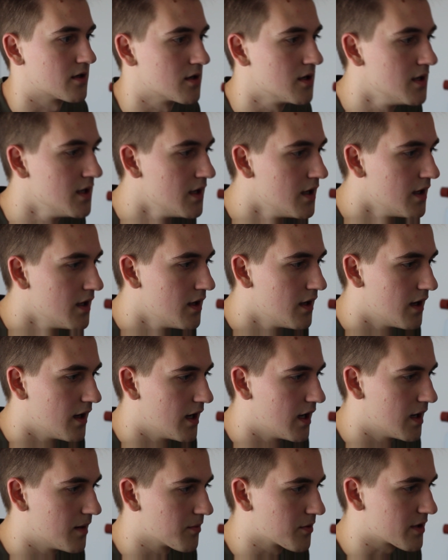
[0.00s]
matter.
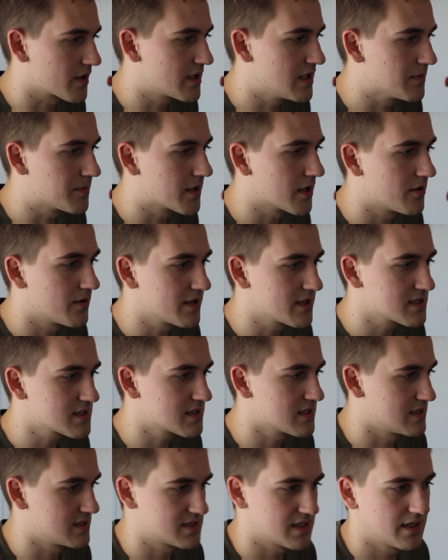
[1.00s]
We're going to keep
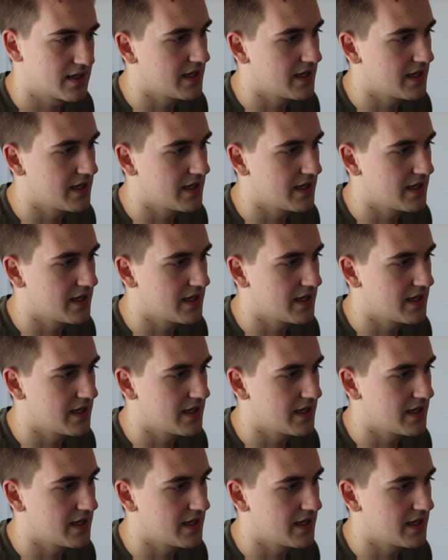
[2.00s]
going. They